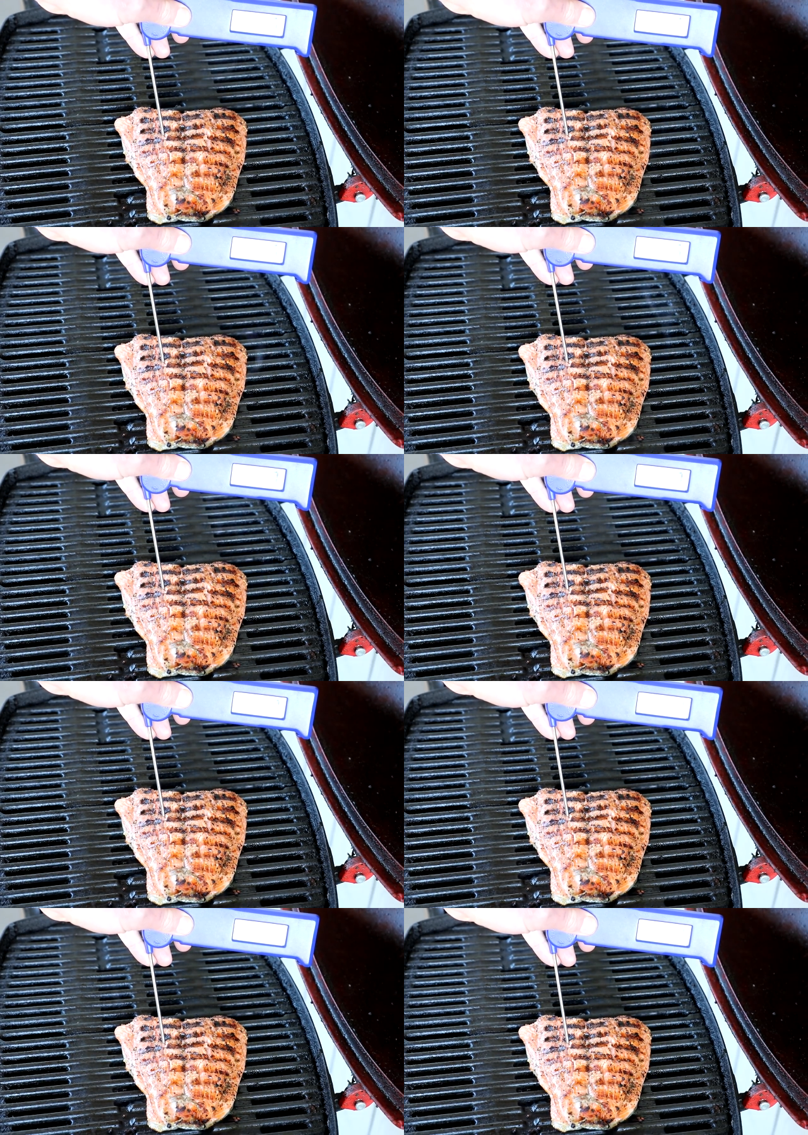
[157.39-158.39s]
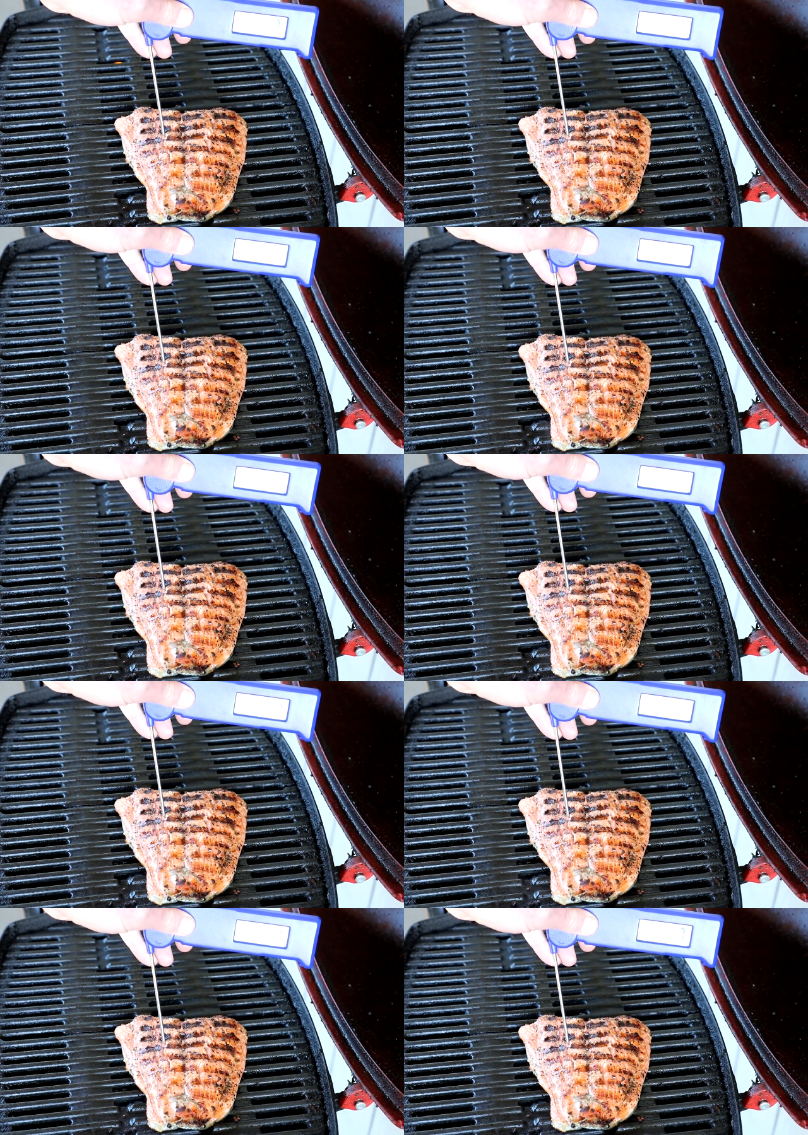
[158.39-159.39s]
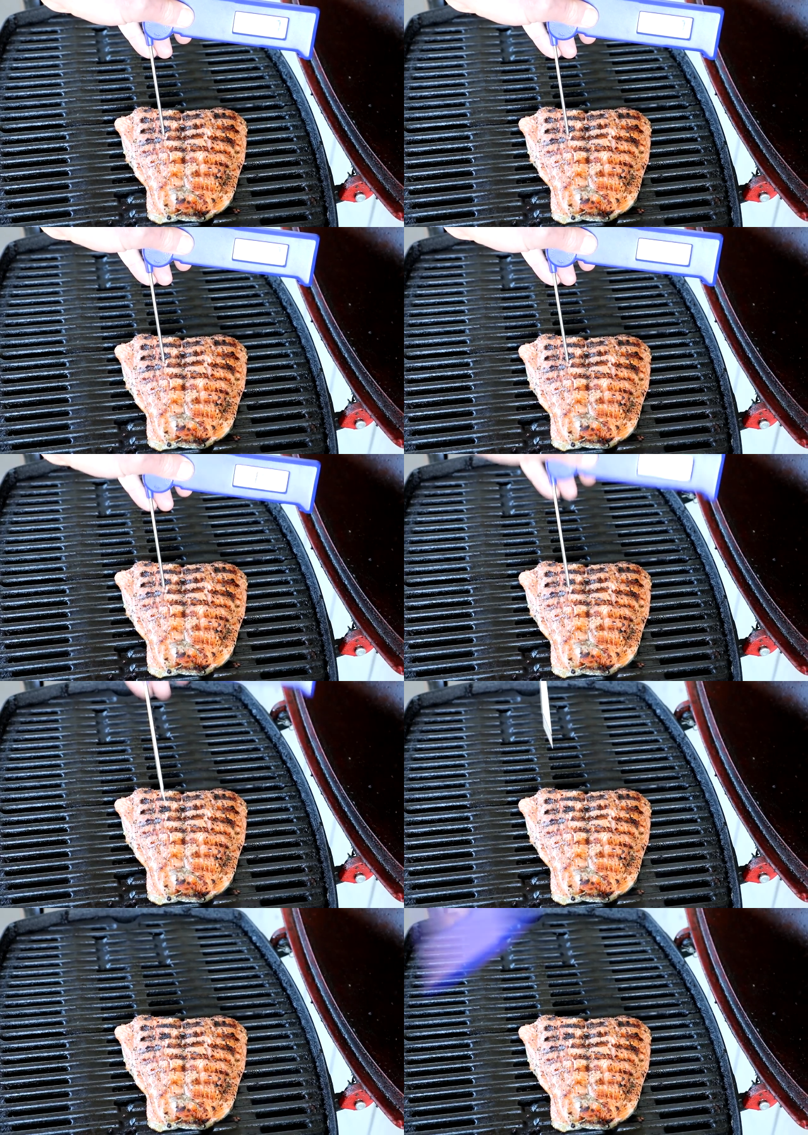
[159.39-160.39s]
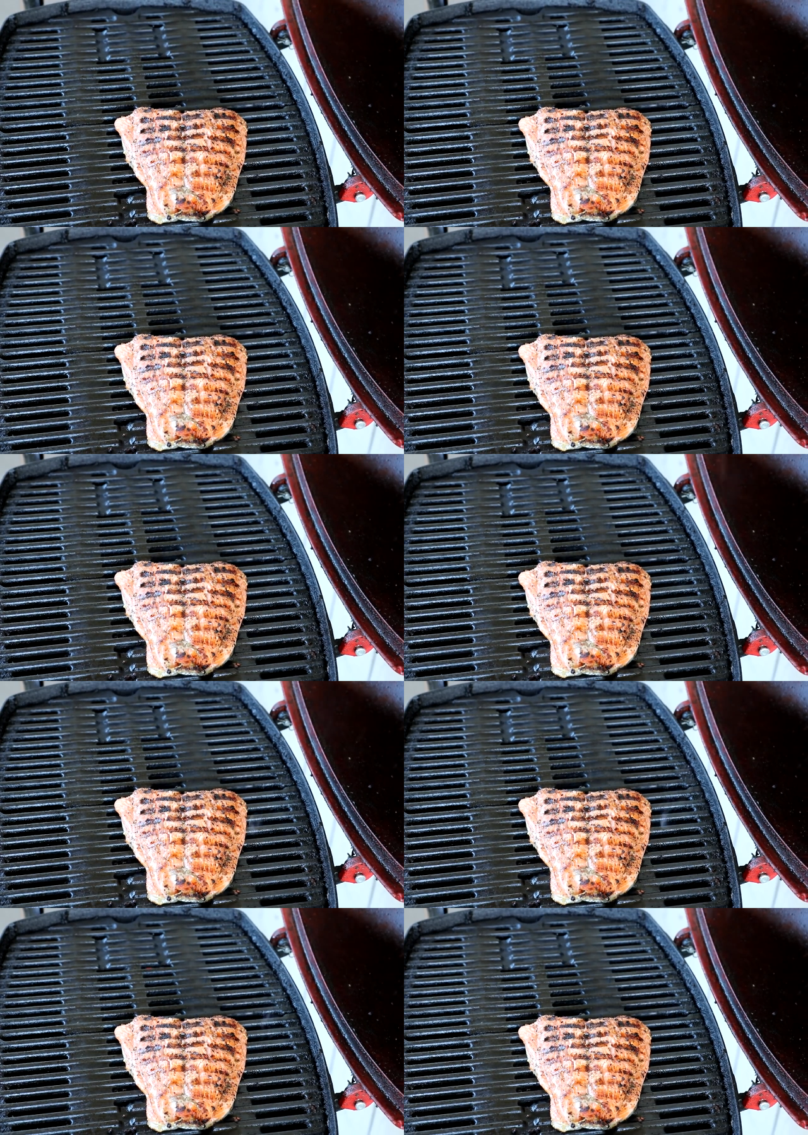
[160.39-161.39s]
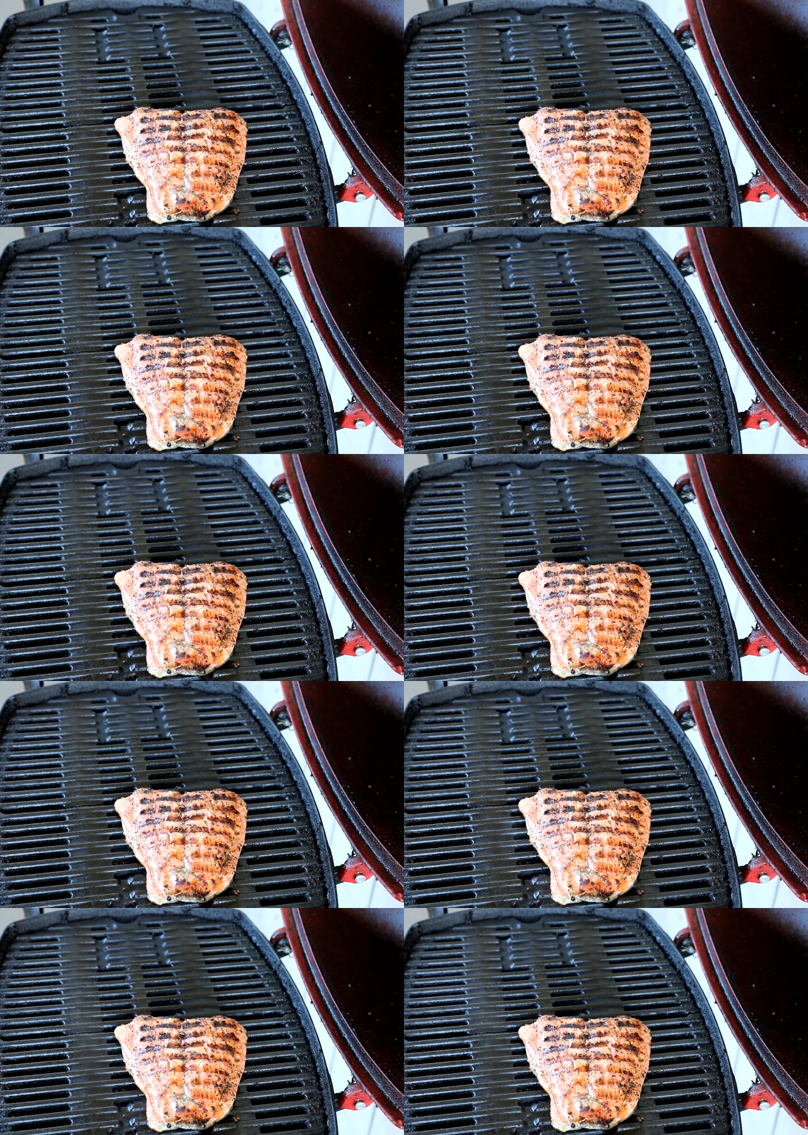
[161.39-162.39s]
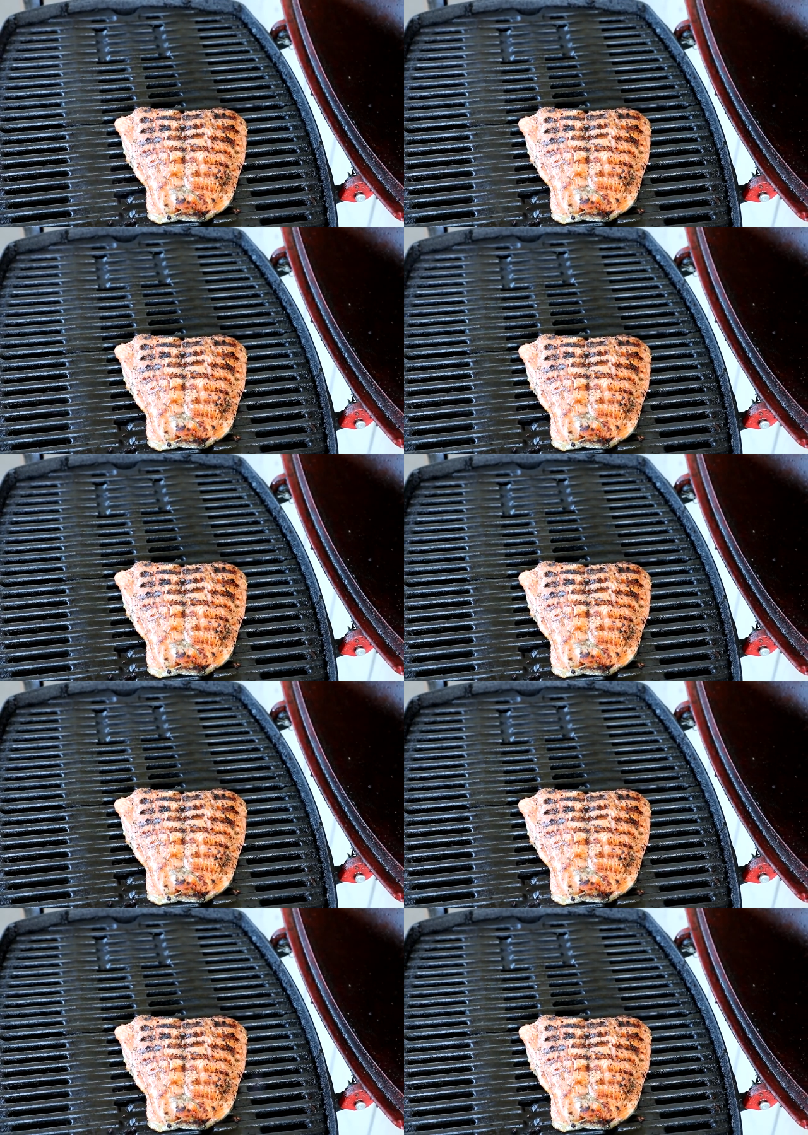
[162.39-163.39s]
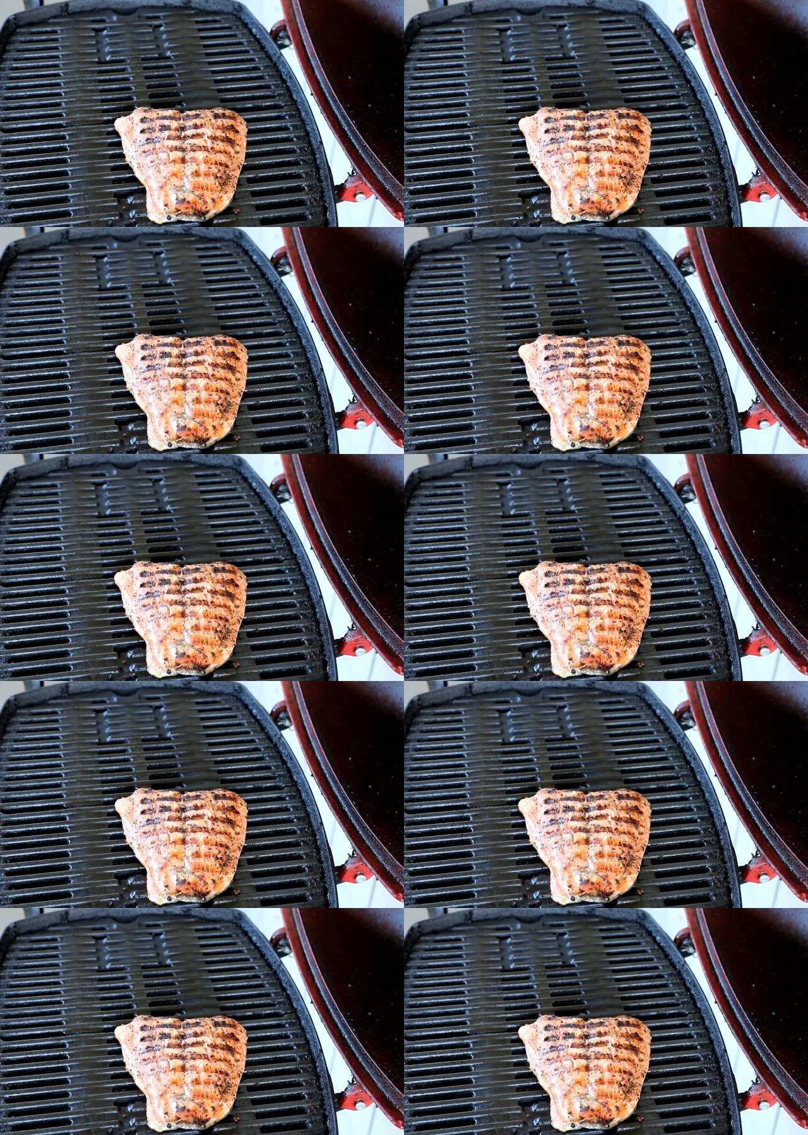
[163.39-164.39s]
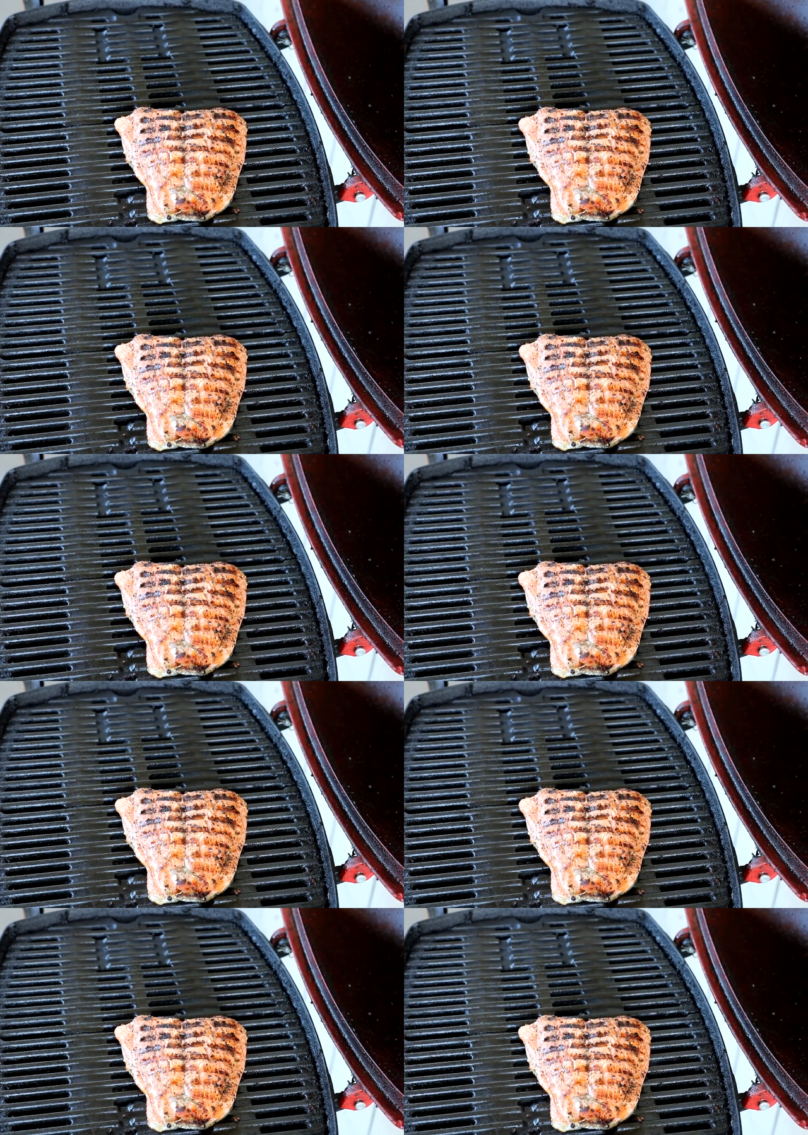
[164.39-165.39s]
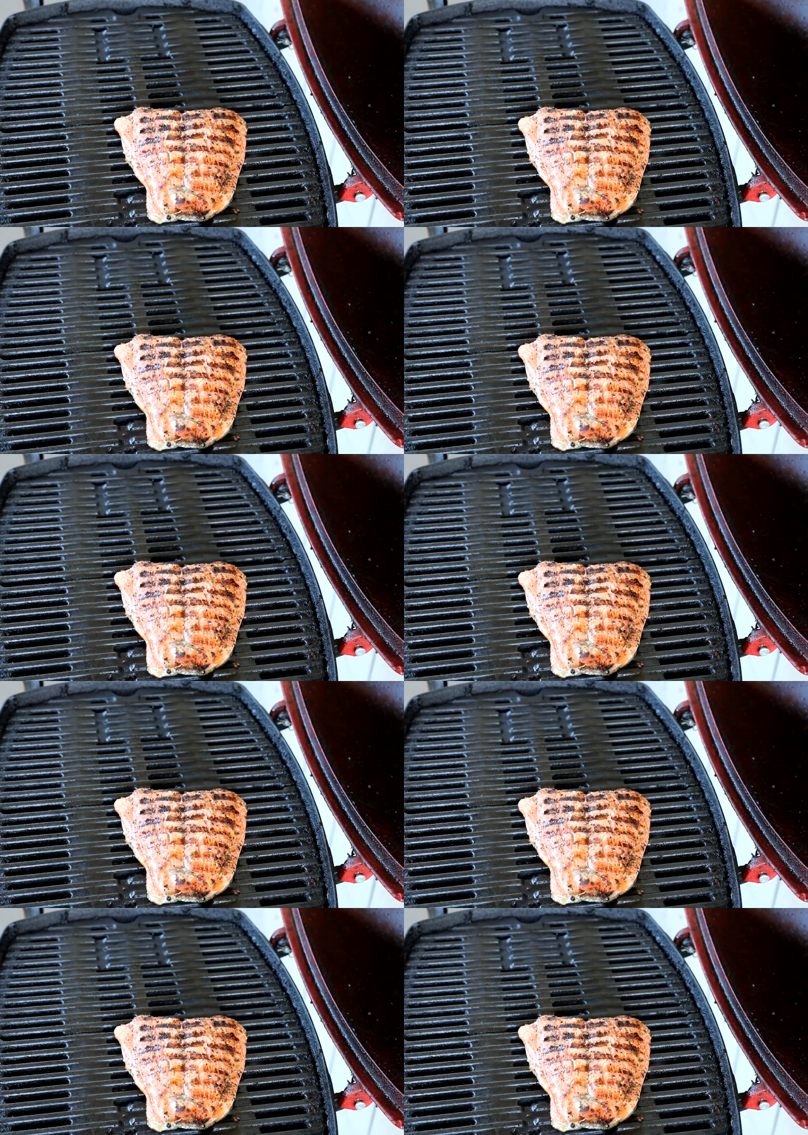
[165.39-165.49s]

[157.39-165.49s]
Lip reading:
Nobody's mouth can be seen.